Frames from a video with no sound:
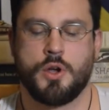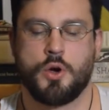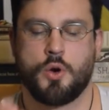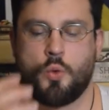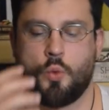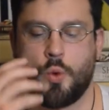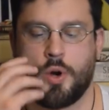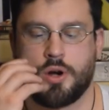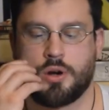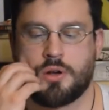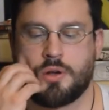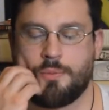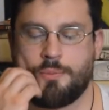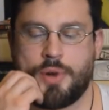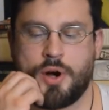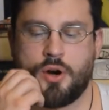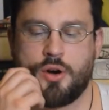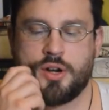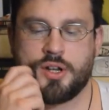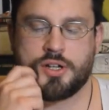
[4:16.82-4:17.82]
We are
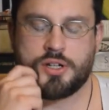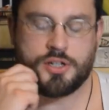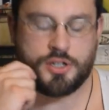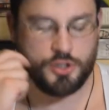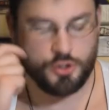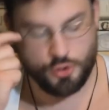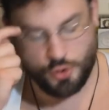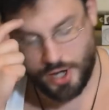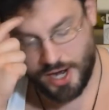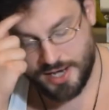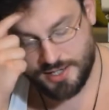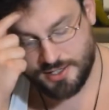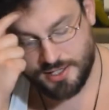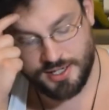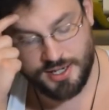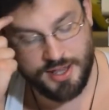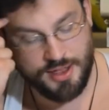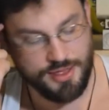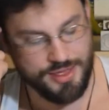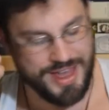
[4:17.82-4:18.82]
comparing and
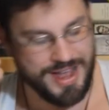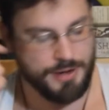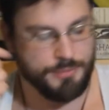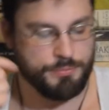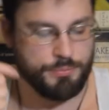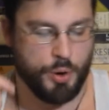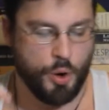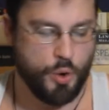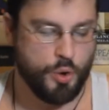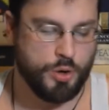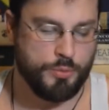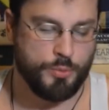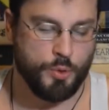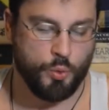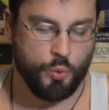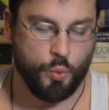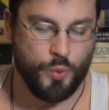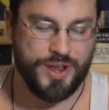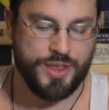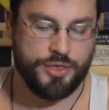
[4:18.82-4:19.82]
contrasting that poem
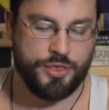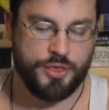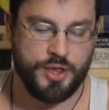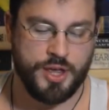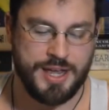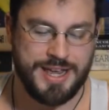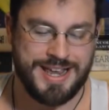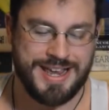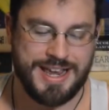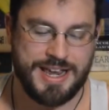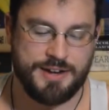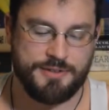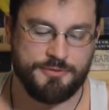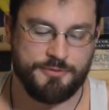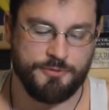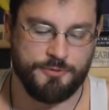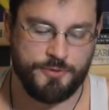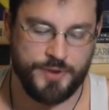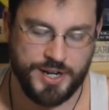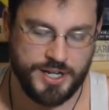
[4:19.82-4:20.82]
with
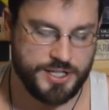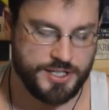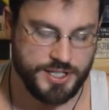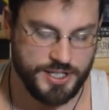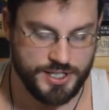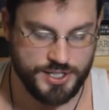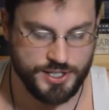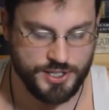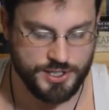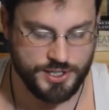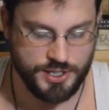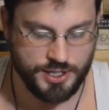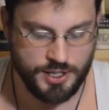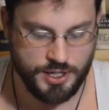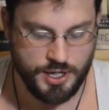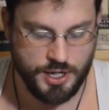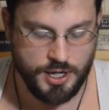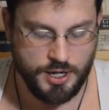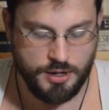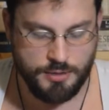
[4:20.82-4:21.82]
Invictus
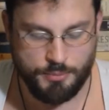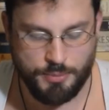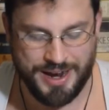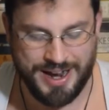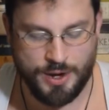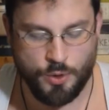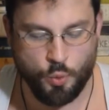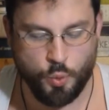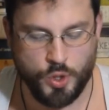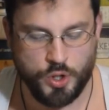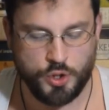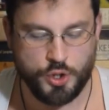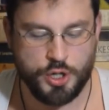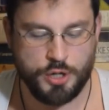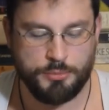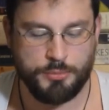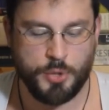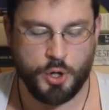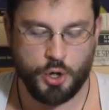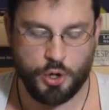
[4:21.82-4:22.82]
by
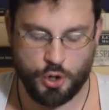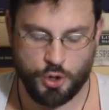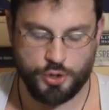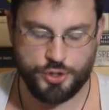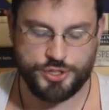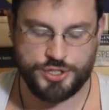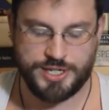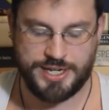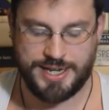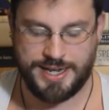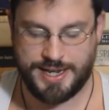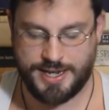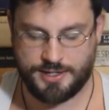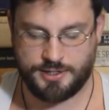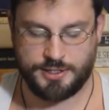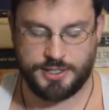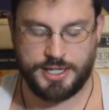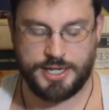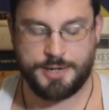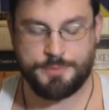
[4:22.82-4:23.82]
William Ernest
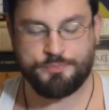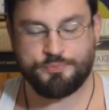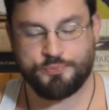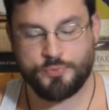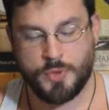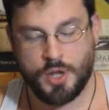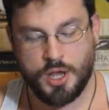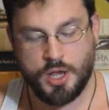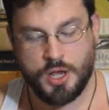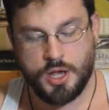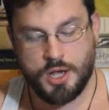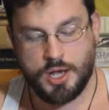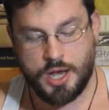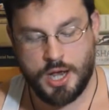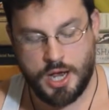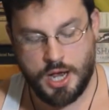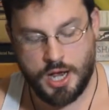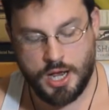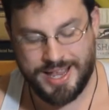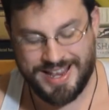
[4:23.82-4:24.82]
Henley.
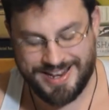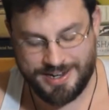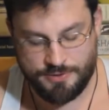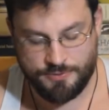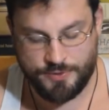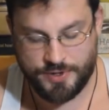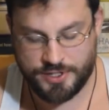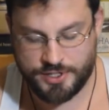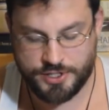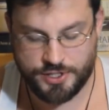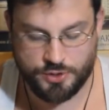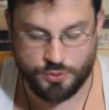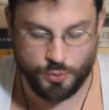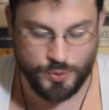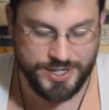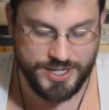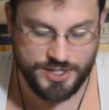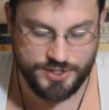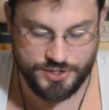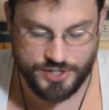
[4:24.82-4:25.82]
Uh, Invictus
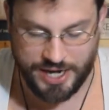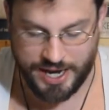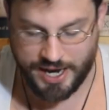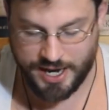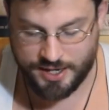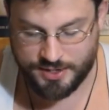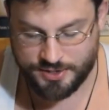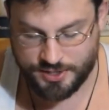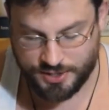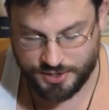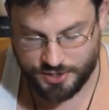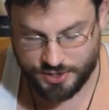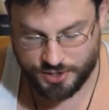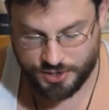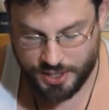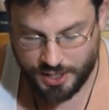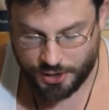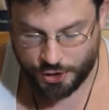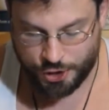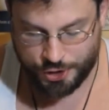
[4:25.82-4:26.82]
reads as
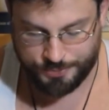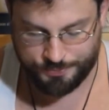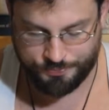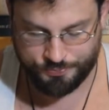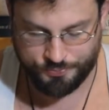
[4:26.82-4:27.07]
such.